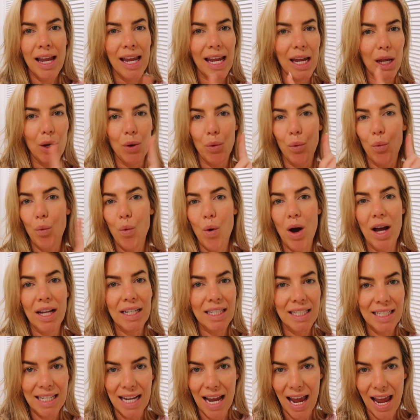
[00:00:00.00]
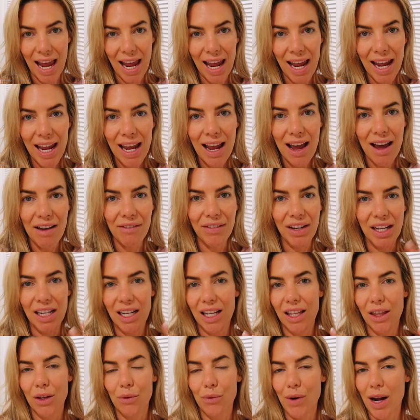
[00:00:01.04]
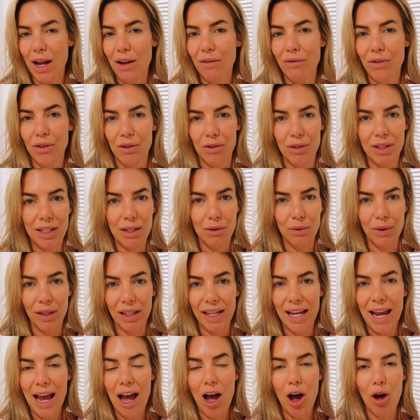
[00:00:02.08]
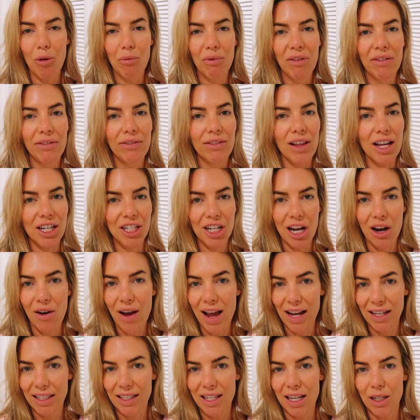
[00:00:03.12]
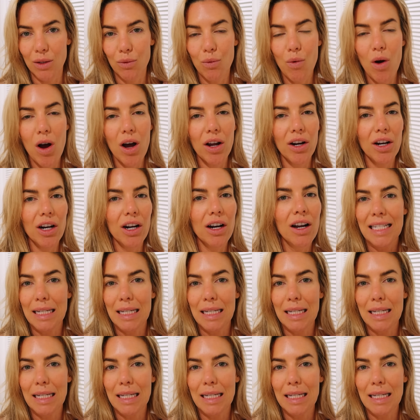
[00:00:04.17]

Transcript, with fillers: in one day of eating the right foods that really help flush out excess water,